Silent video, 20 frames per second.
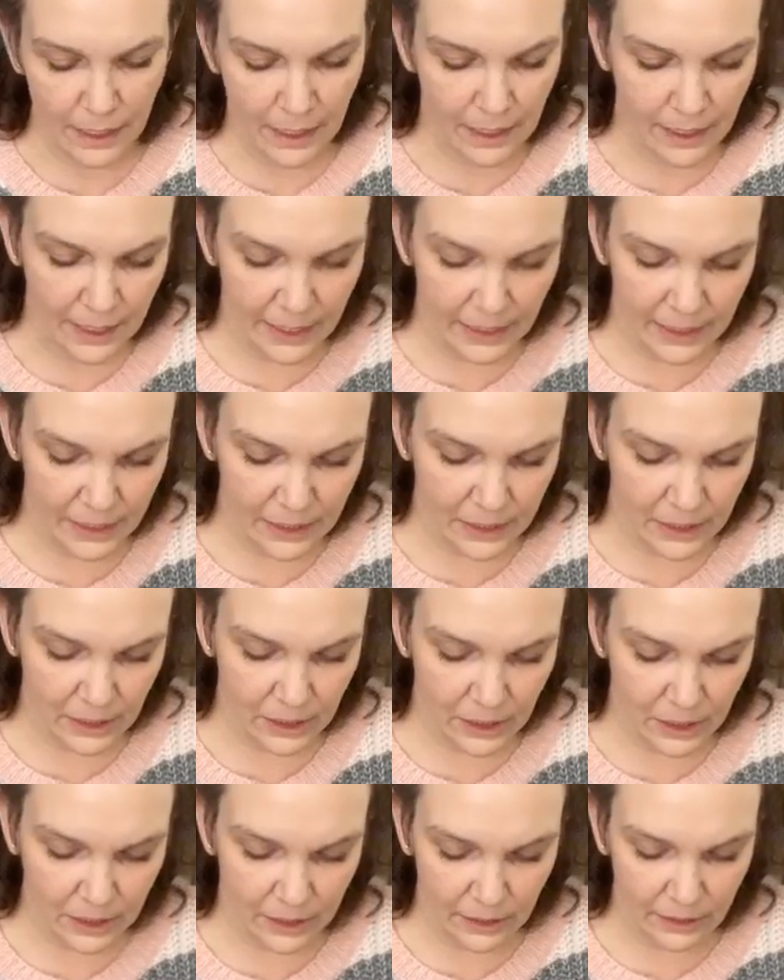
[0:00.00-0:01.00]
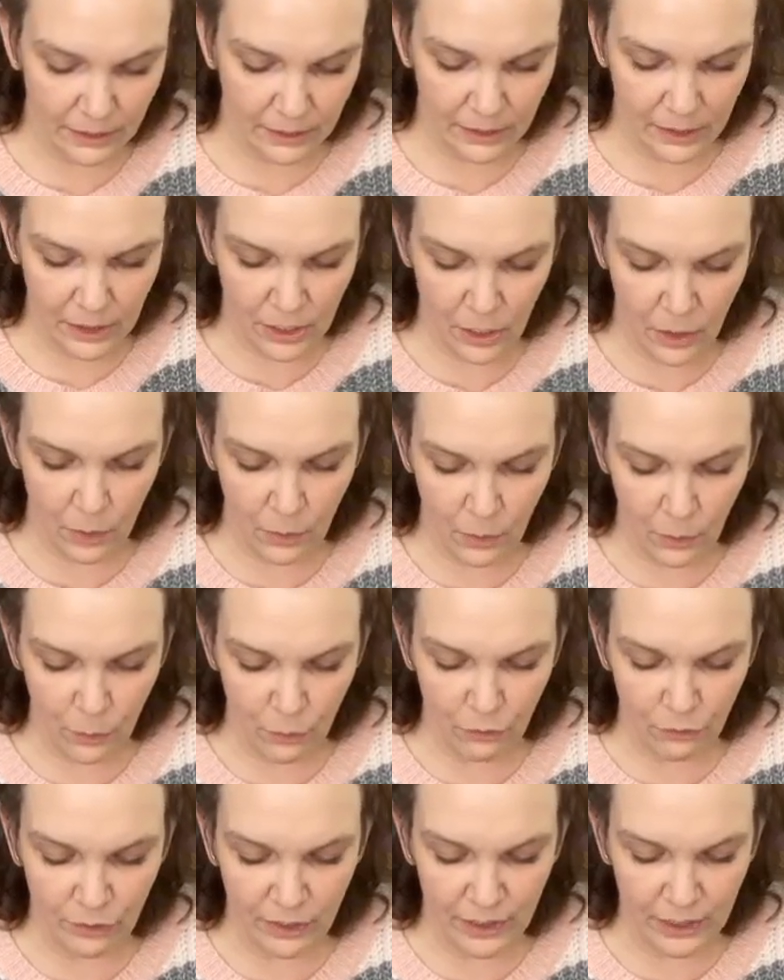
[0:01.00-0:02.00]
I like it to look, you know,
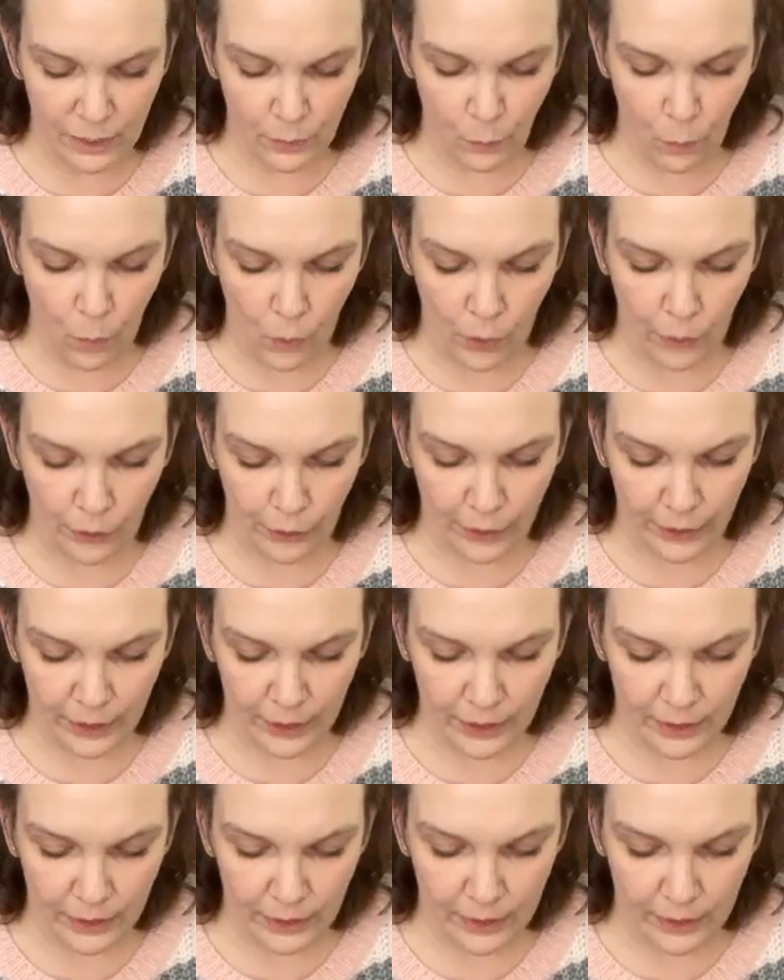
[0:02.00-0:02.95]
really worn.